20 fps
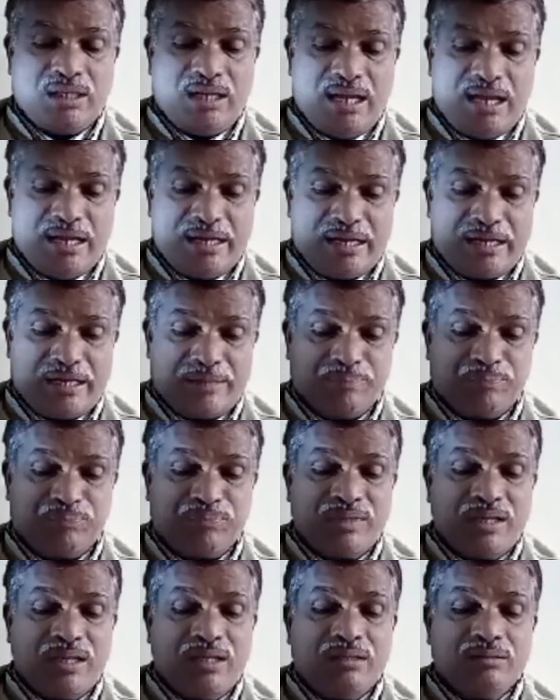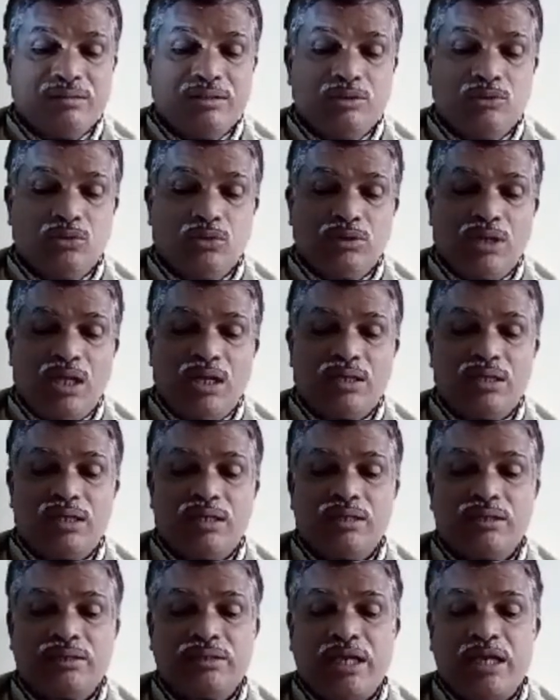anion. The total
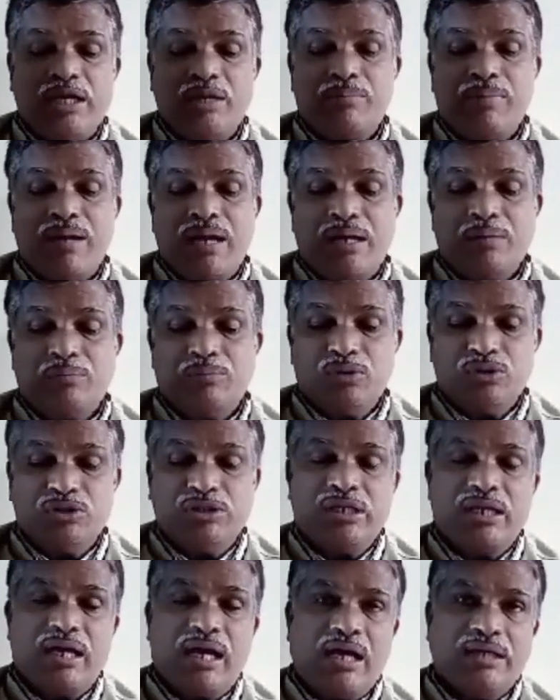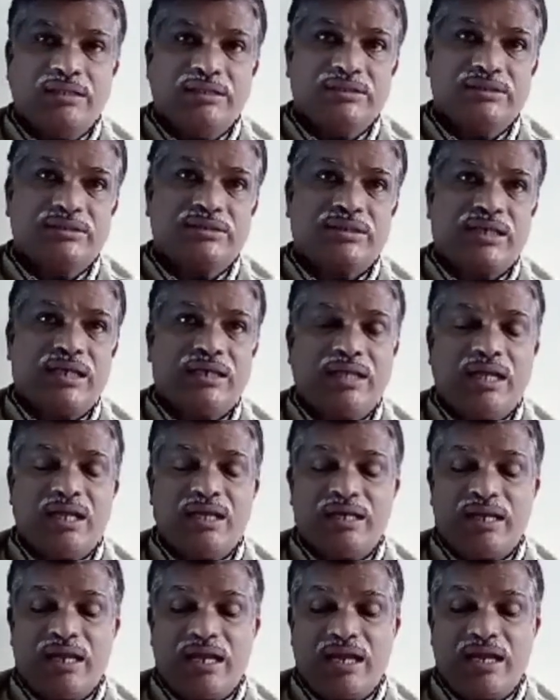current carried by both the ions,
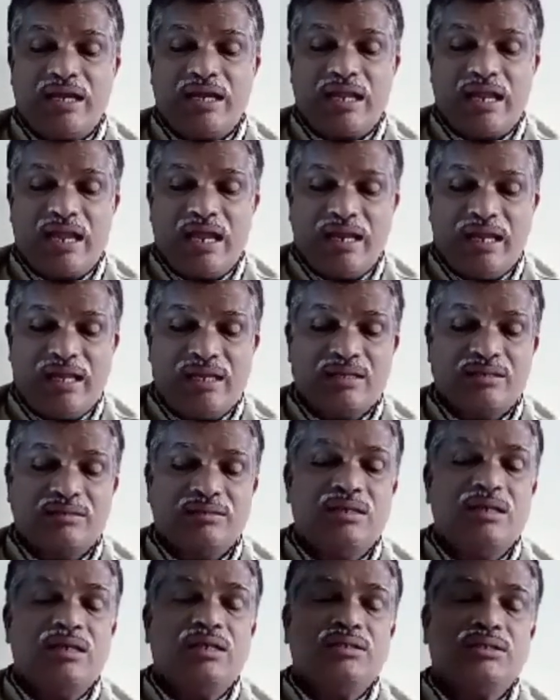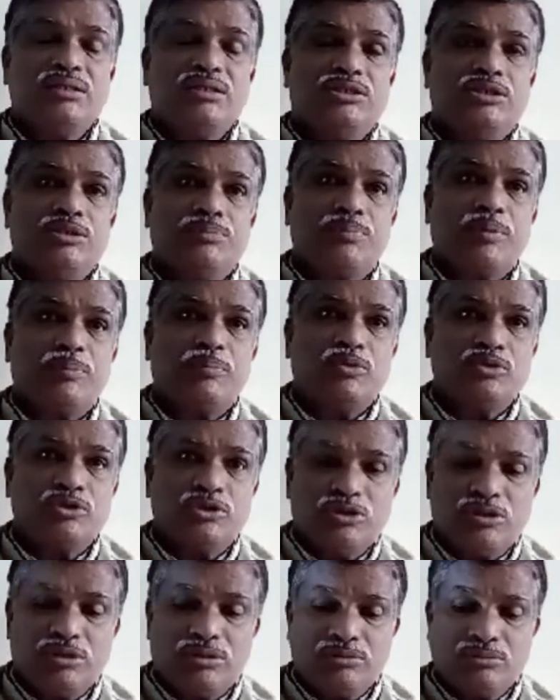cation and anion, is
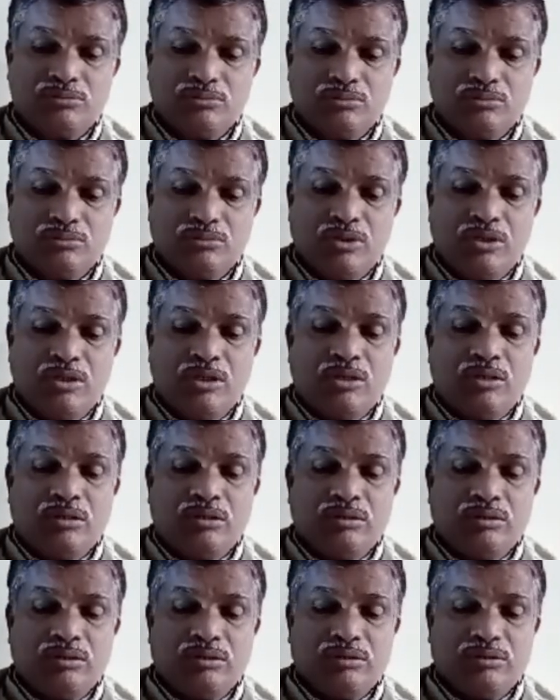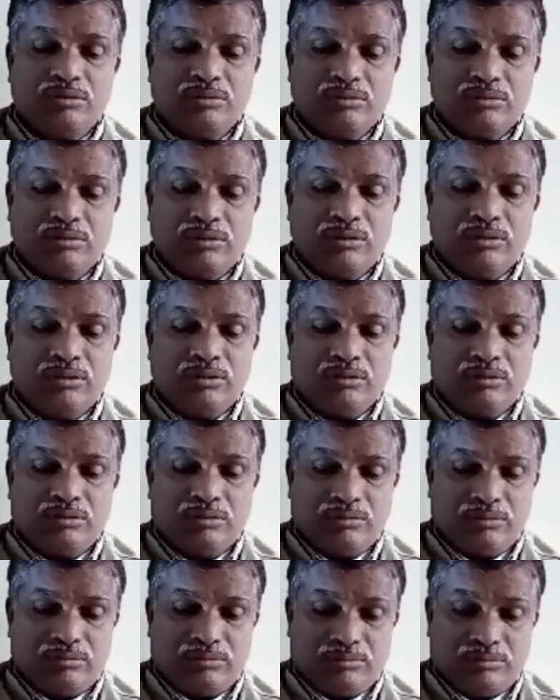proportional to
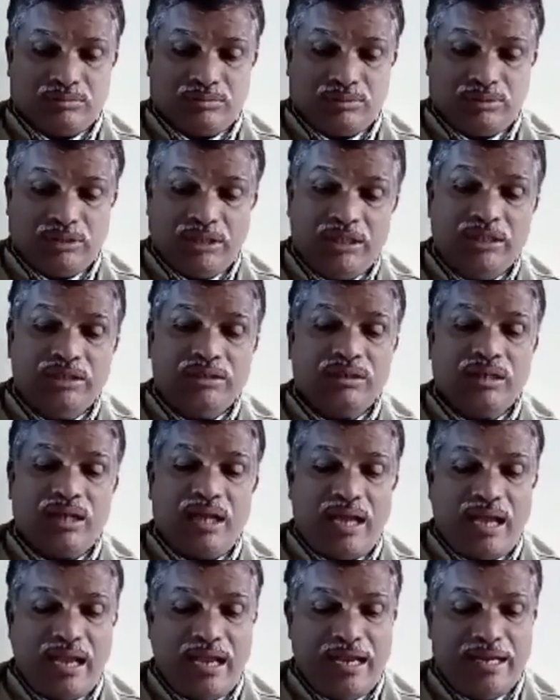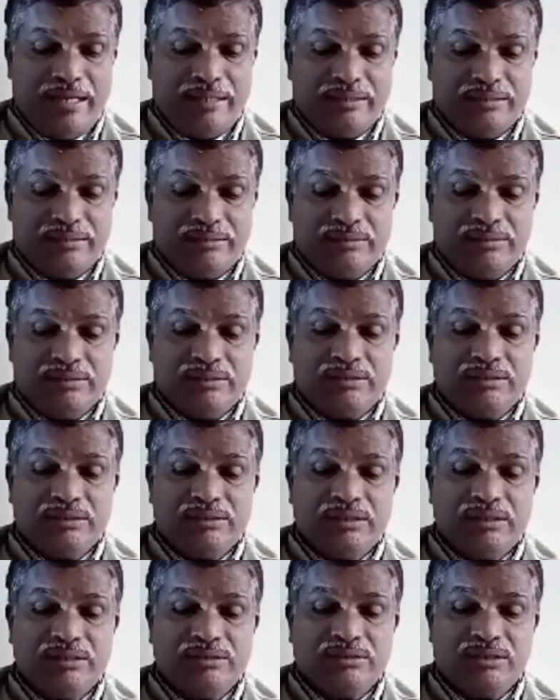it, and it
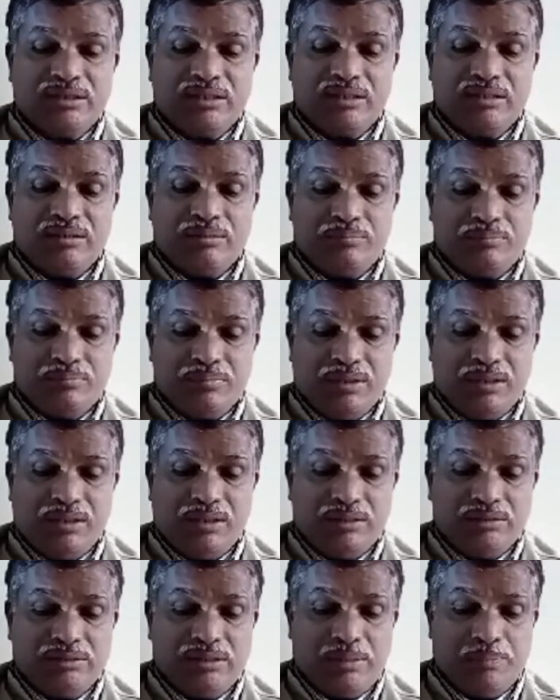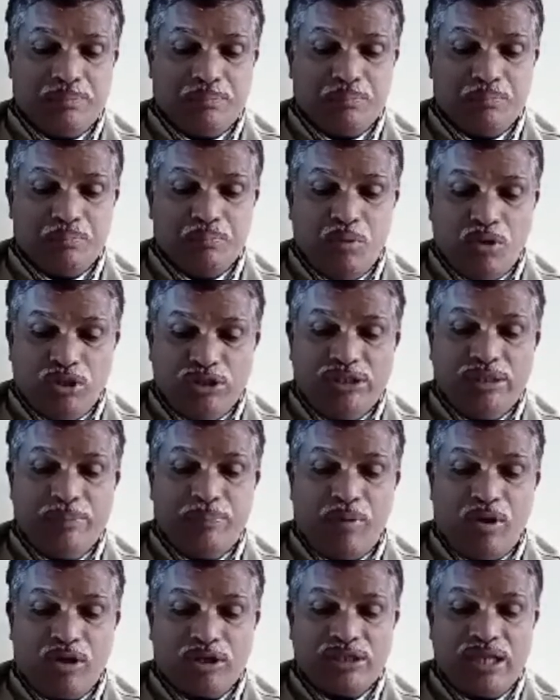is the both the
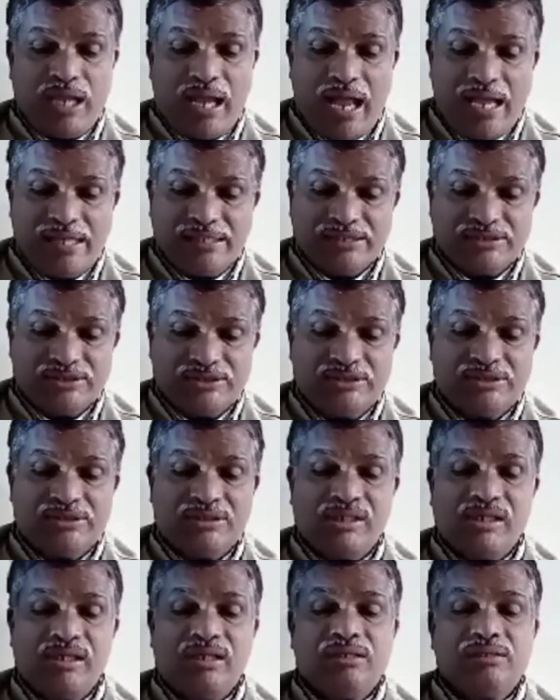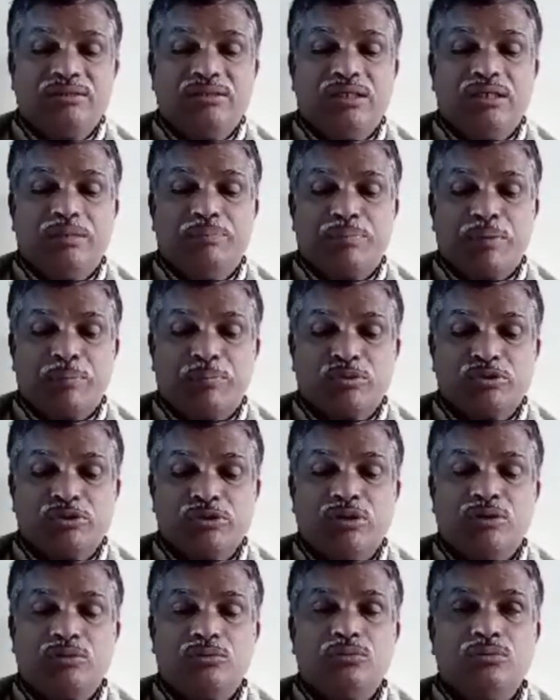for the ions the
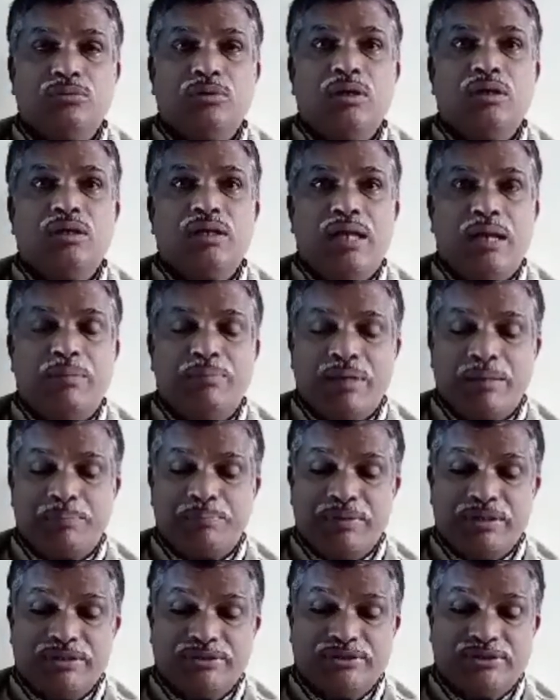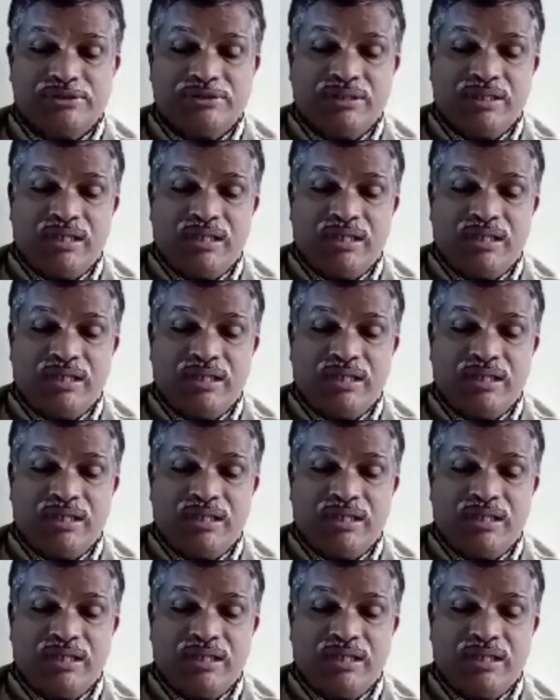proportional to lambda plus